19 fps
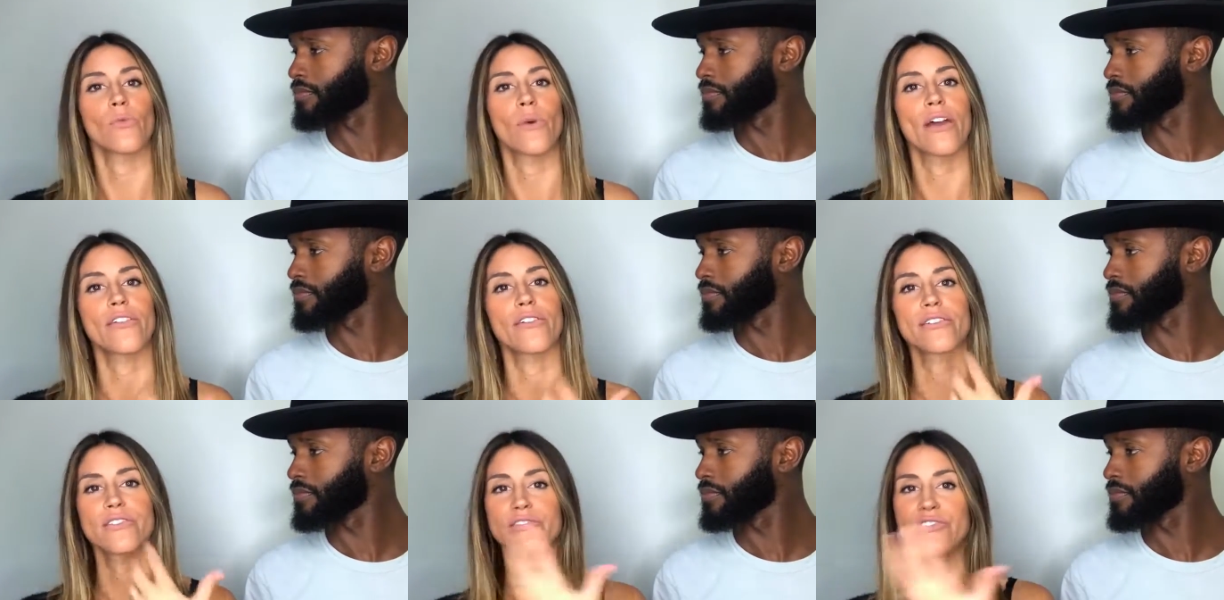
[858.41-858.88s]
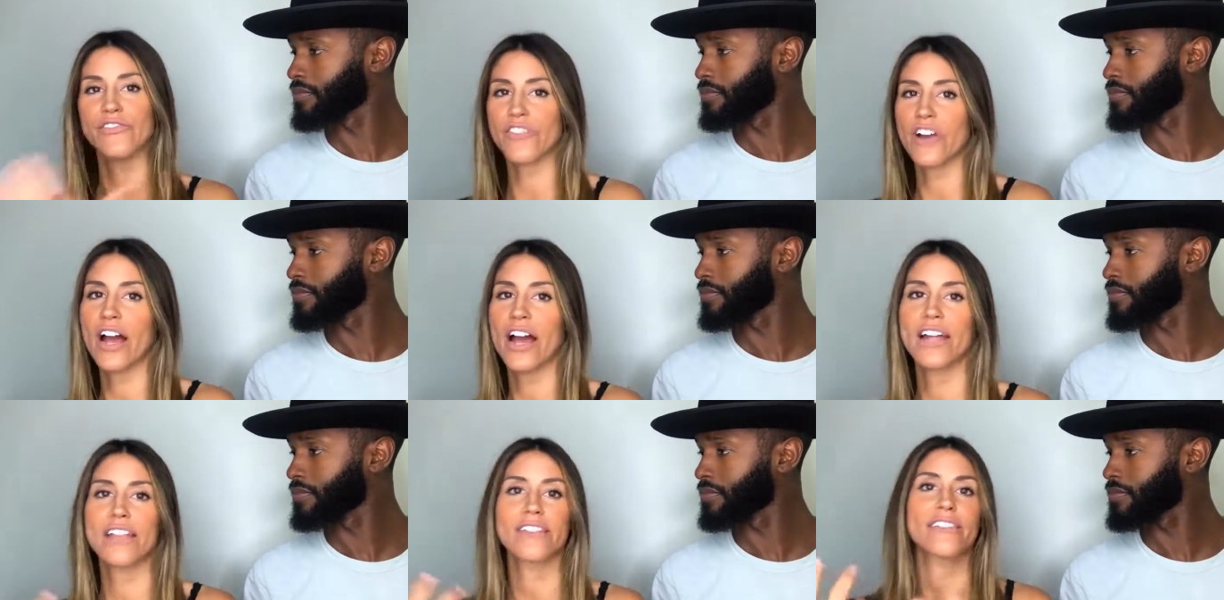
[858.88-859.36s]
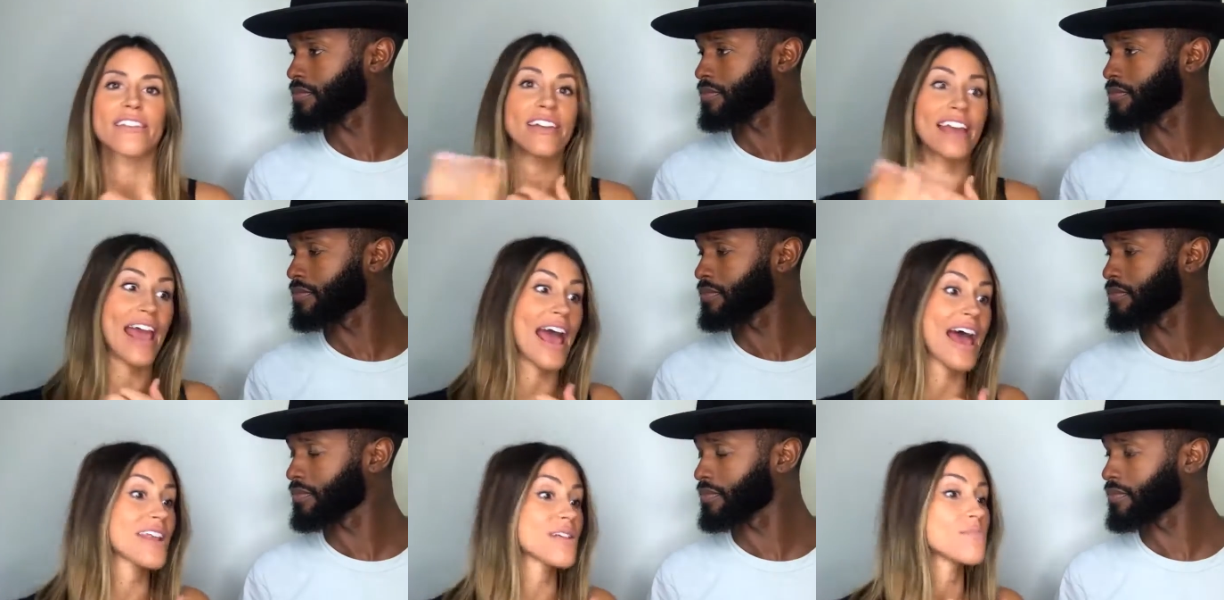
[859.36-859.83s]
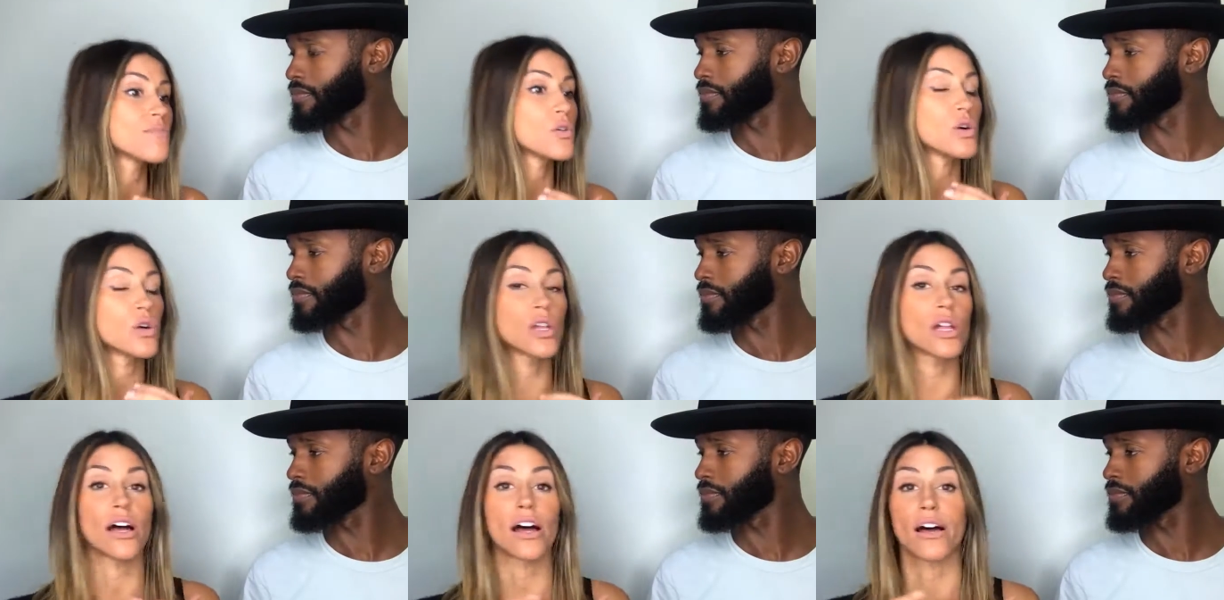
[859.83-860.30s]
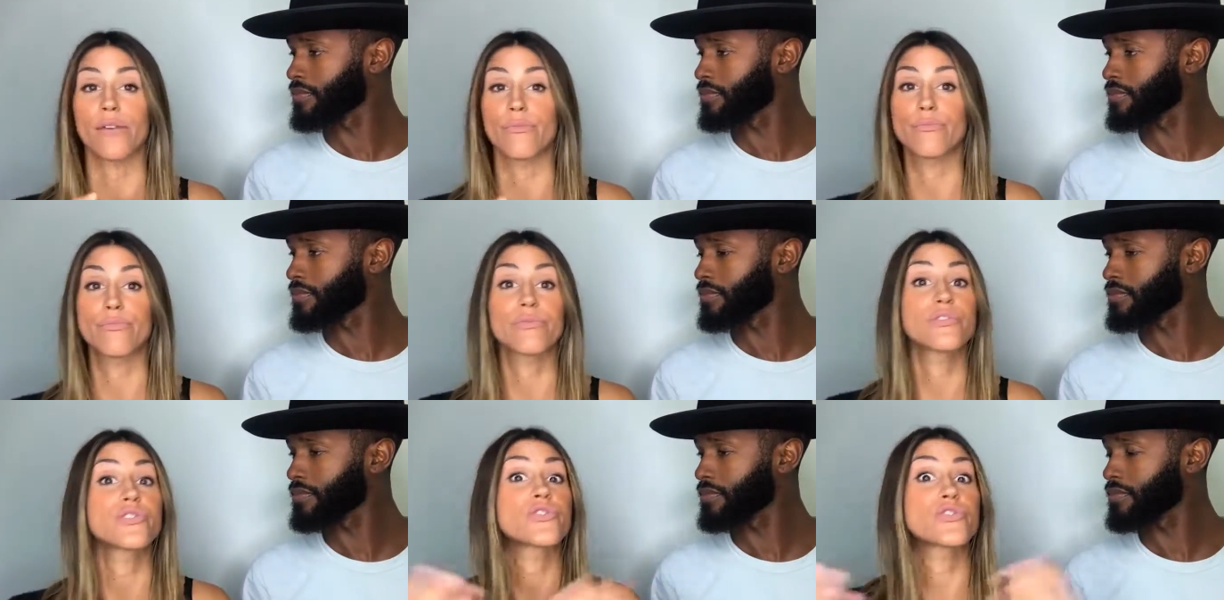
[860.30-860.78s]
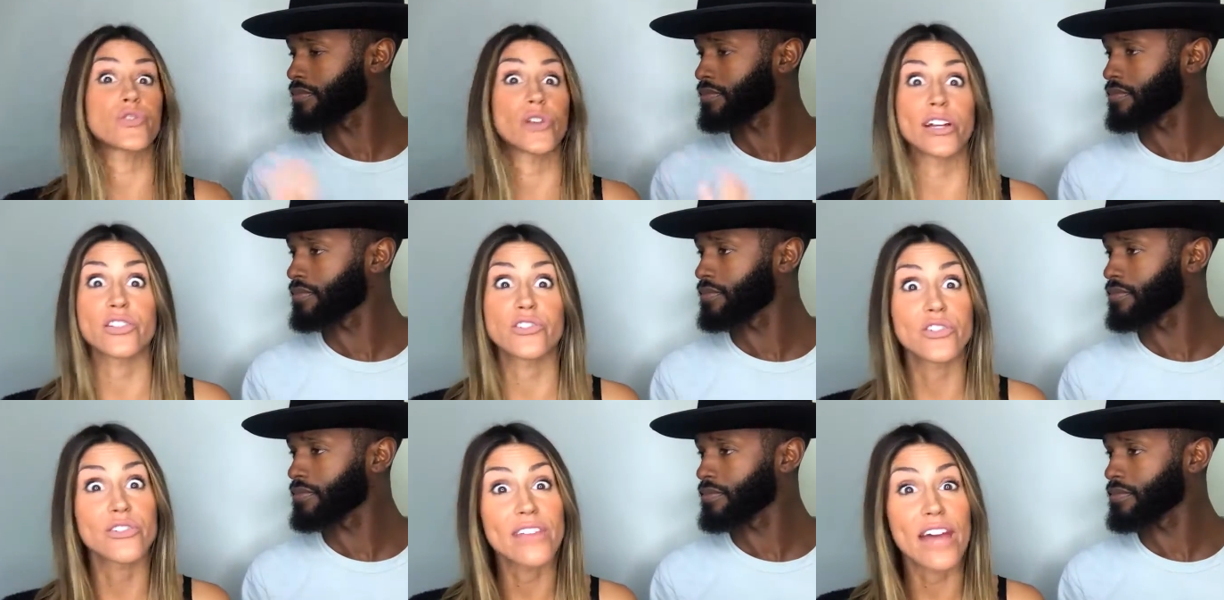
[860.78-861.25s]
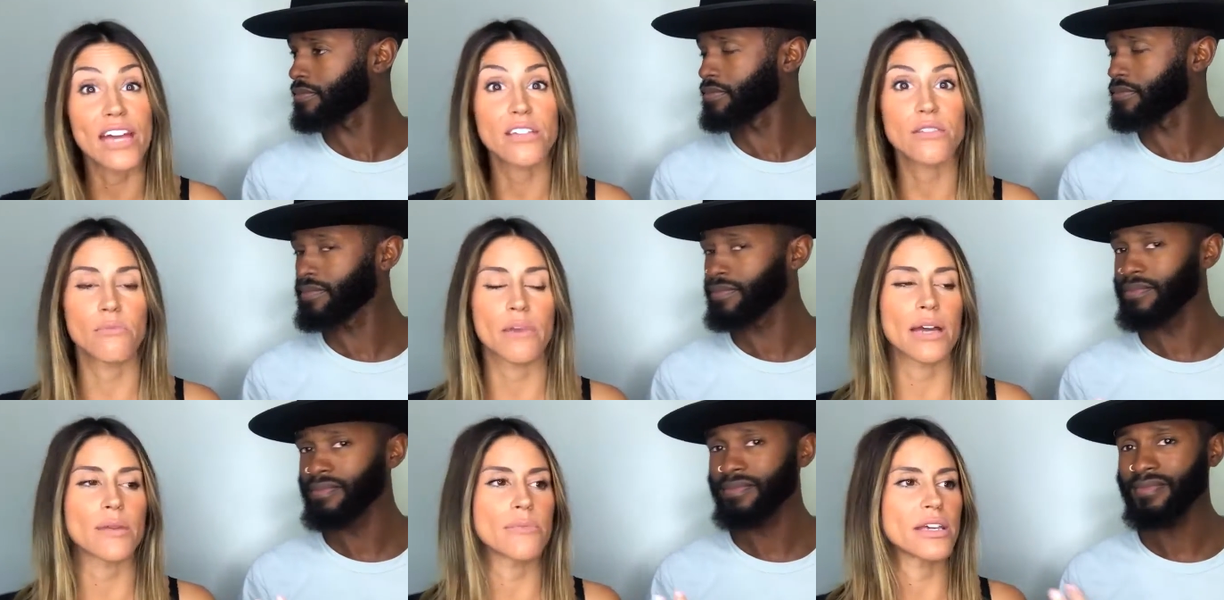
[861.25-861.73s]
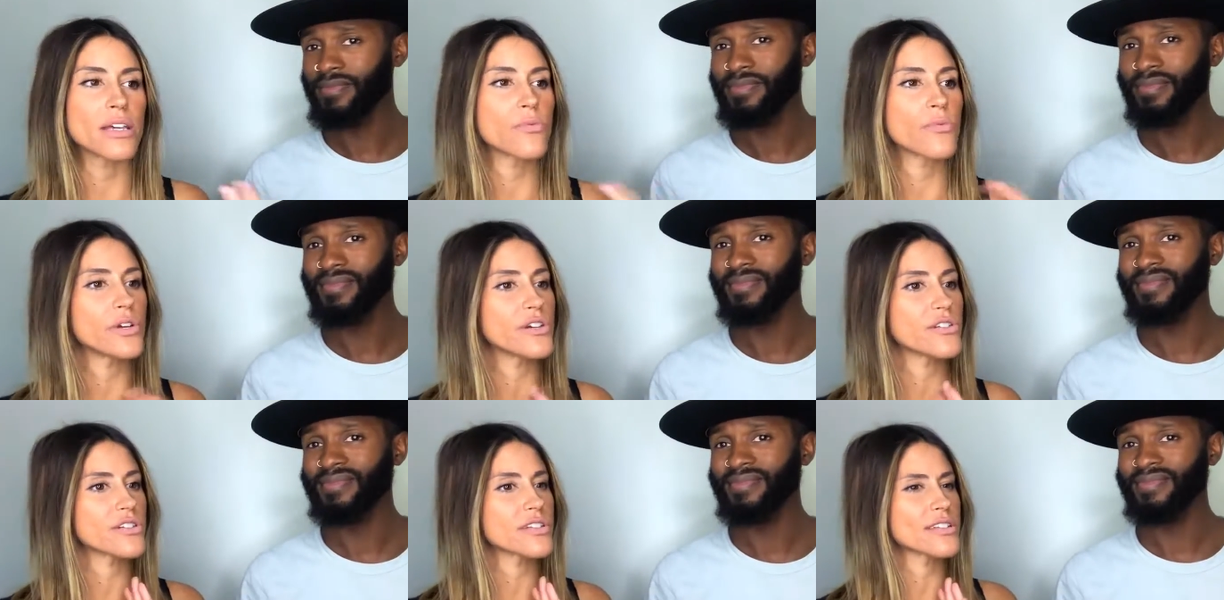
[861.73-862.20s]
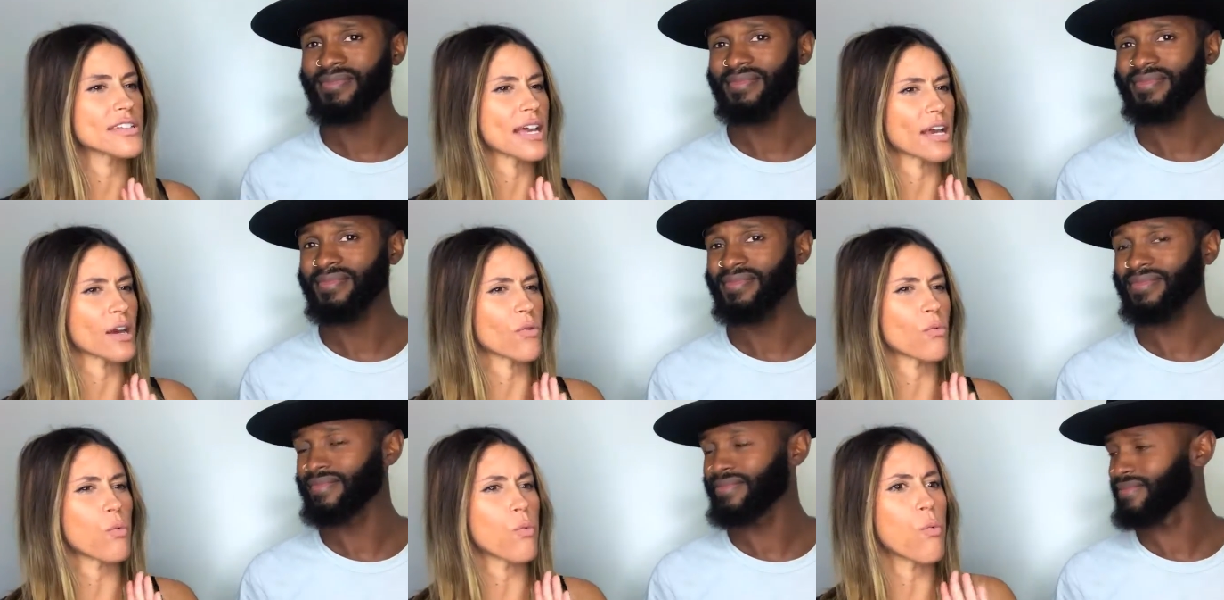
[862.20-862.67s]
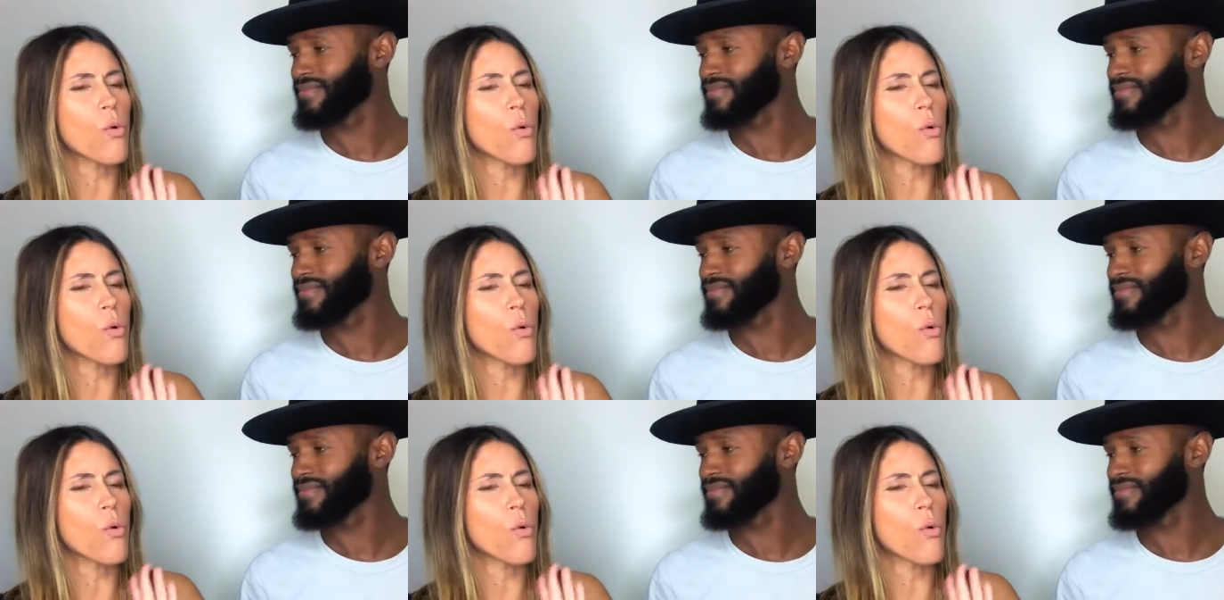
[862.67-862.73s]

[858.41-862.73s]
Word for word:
Speaker 1: whether it's a friend, an animal, a stranger that you might meet where you're just like,